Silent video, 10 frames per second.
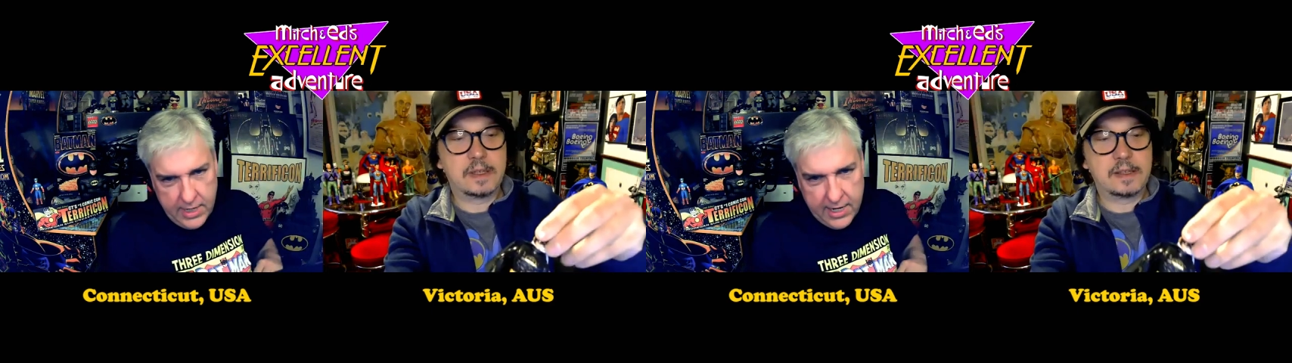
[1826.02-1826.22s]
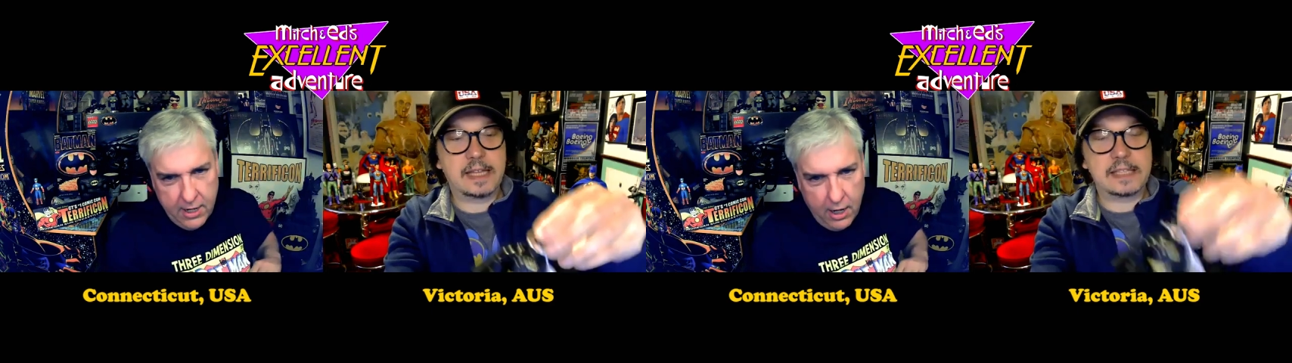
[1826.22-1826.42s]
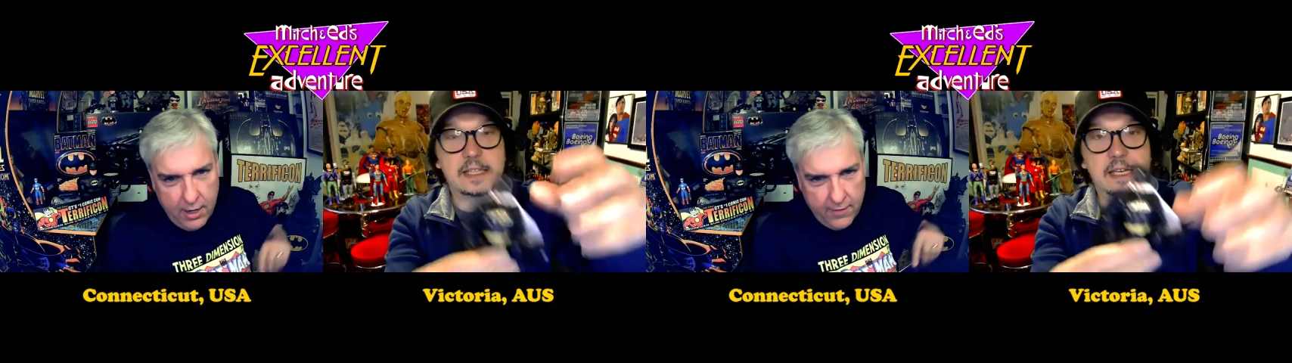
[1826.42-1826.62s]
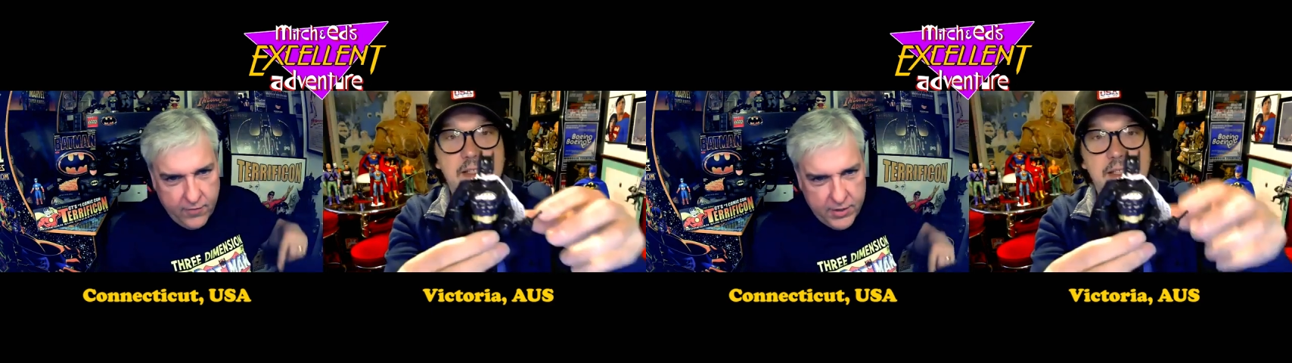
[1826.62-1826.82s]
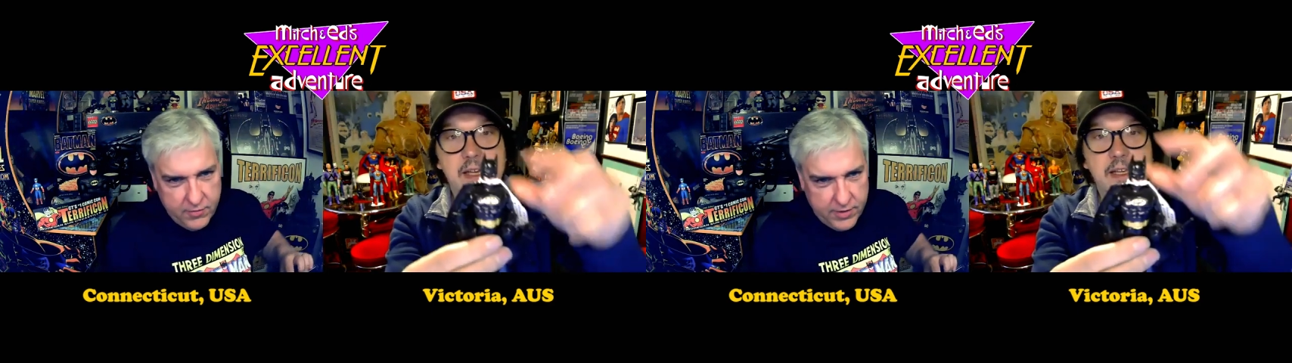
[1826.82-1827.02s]
Speaker 1: take off.
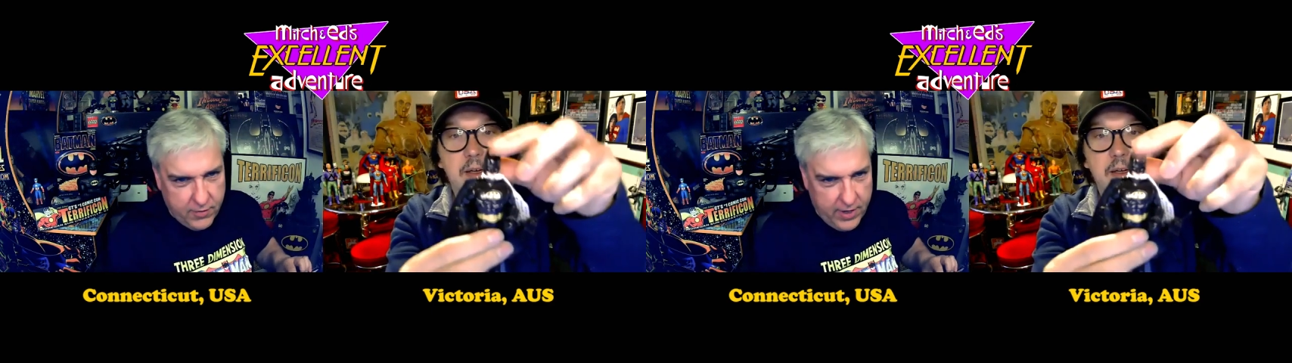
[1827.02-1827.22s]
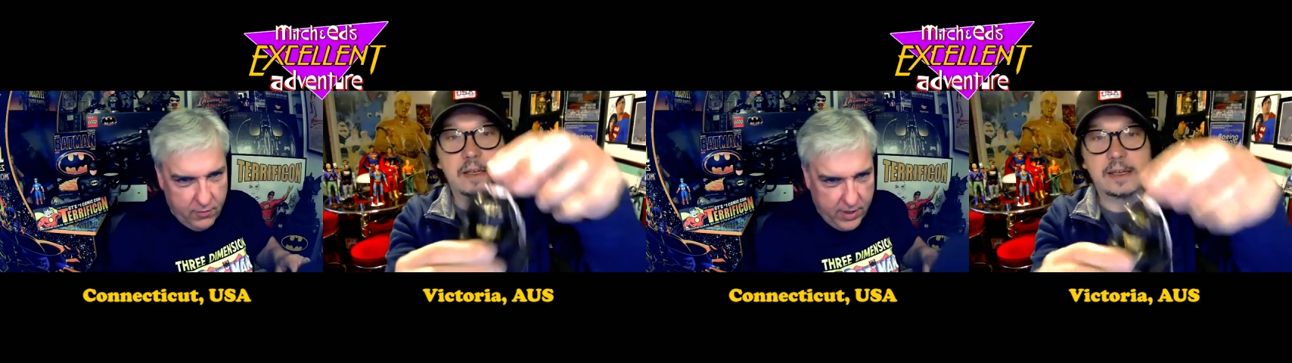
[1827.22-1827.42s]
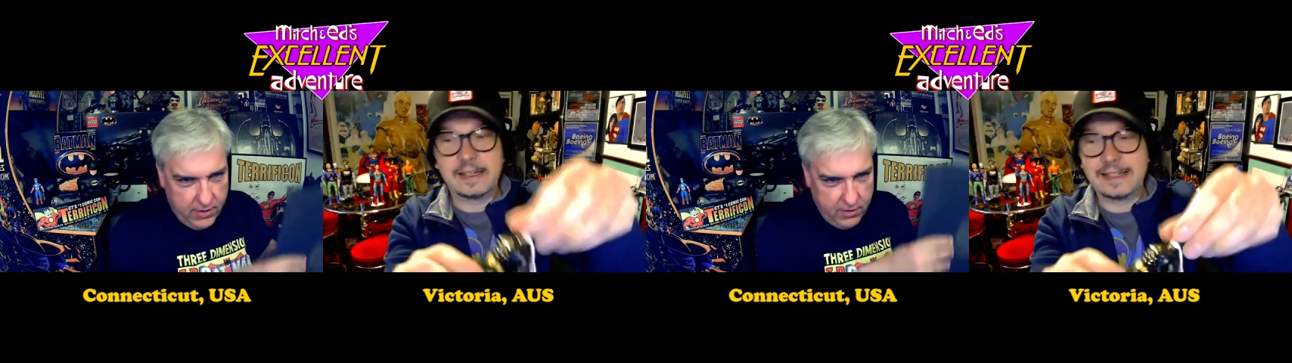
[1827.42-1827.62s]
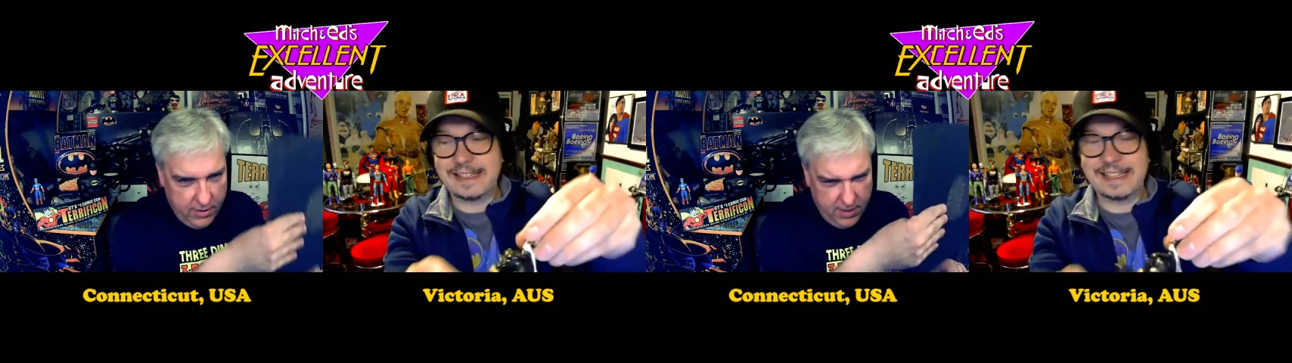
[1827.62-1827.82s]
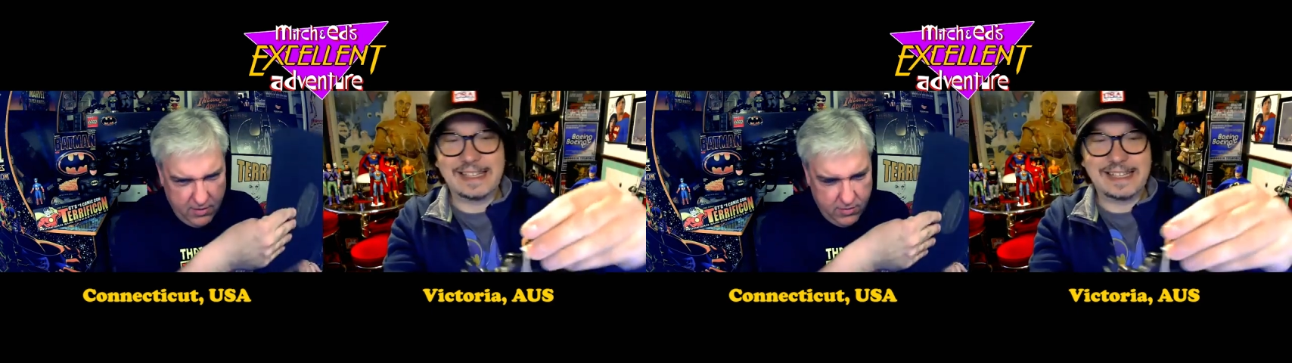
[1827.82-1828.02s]
We're doing the Great White North
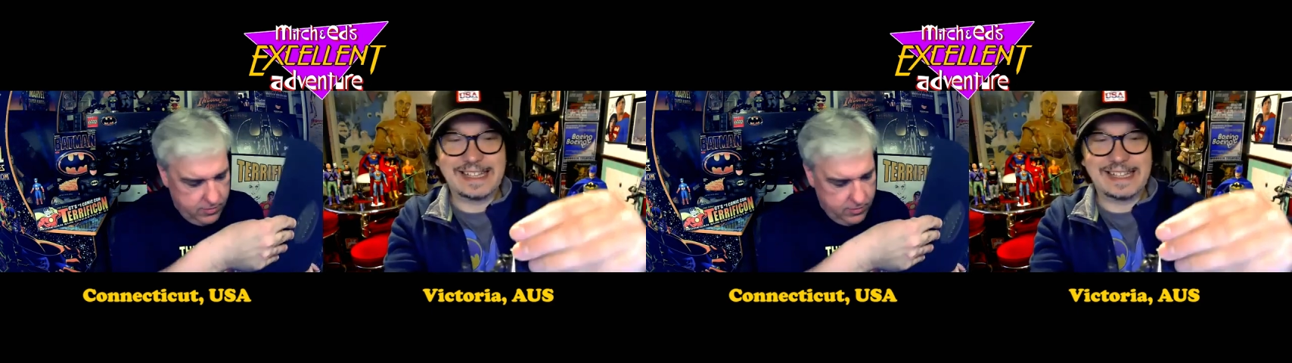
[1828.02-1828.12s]
now.